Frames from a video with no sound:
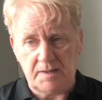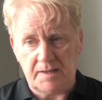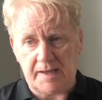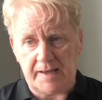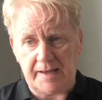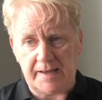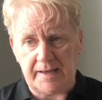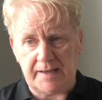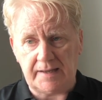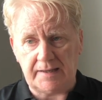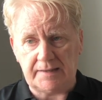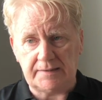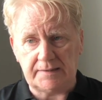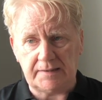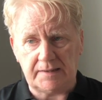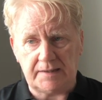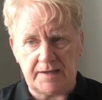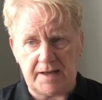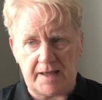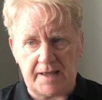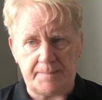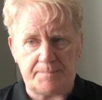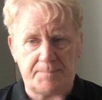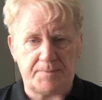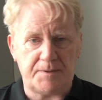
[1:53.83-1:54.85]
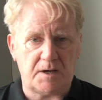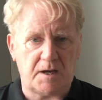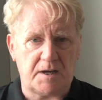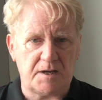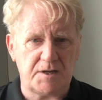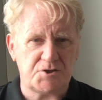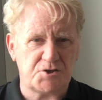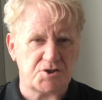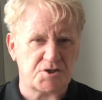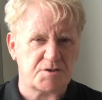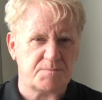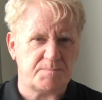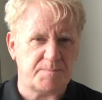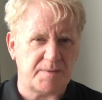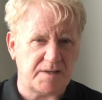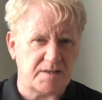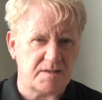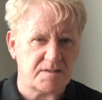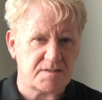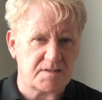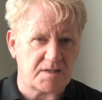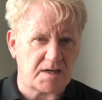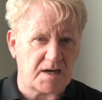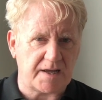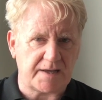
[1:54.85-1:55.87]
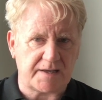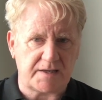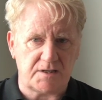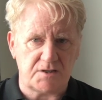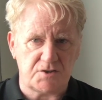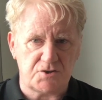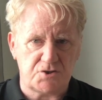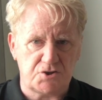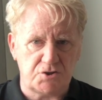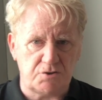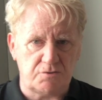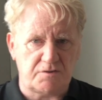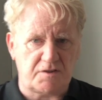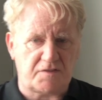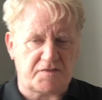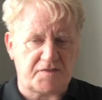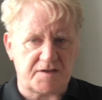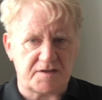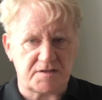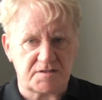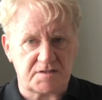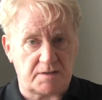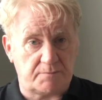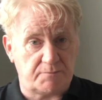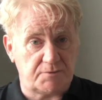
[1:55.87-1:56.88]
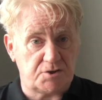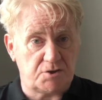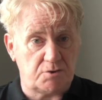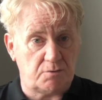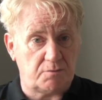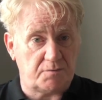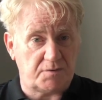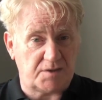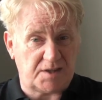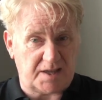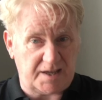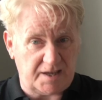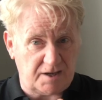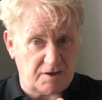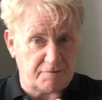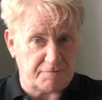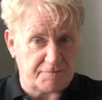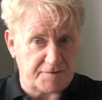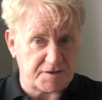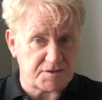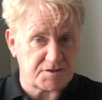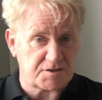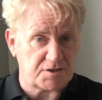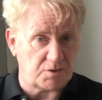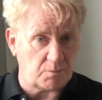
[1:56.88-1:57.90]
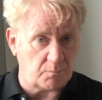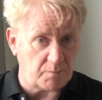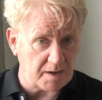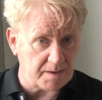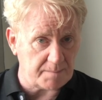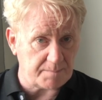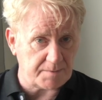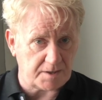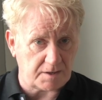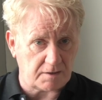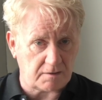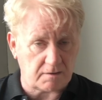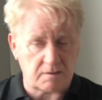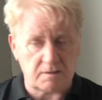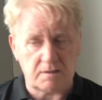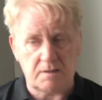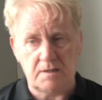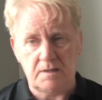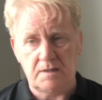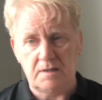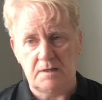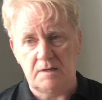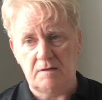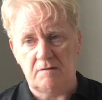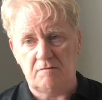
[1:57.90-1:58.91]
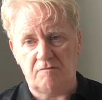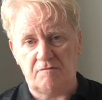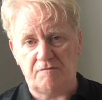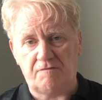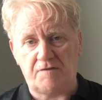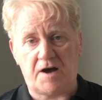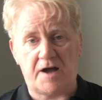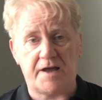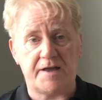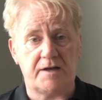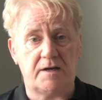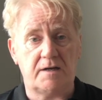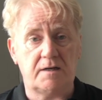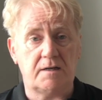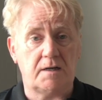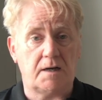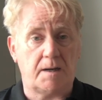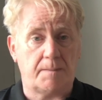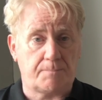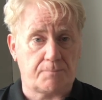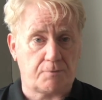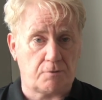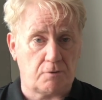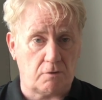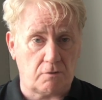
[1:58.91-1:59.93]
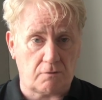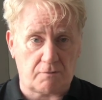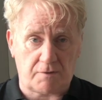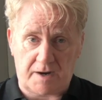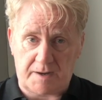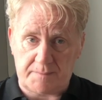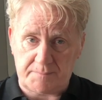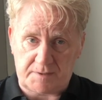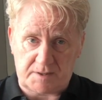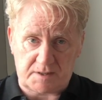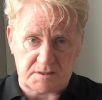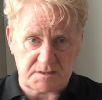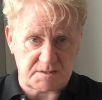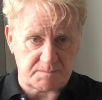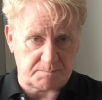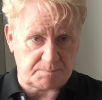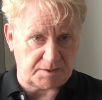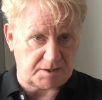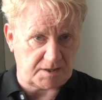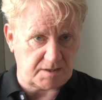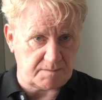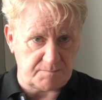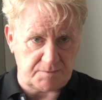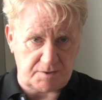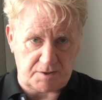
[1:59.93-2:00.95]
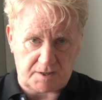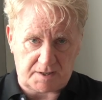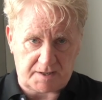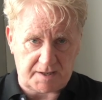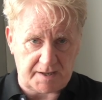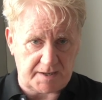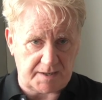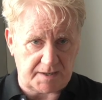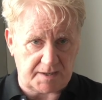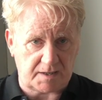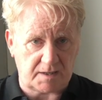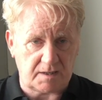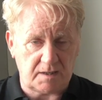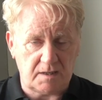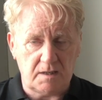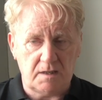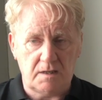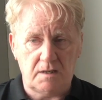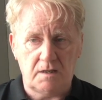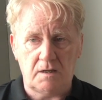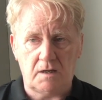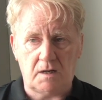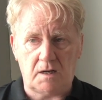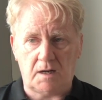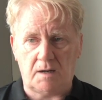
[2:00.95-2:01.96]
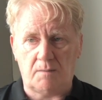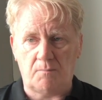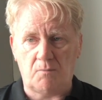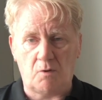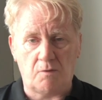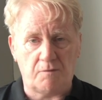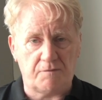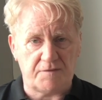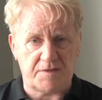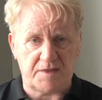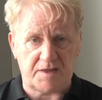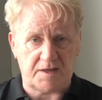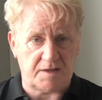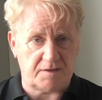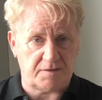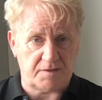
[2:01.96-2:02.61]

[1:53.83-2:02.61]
And an API just means that I can do the things I would do with the interface on the web here via a program that is simply communicating over the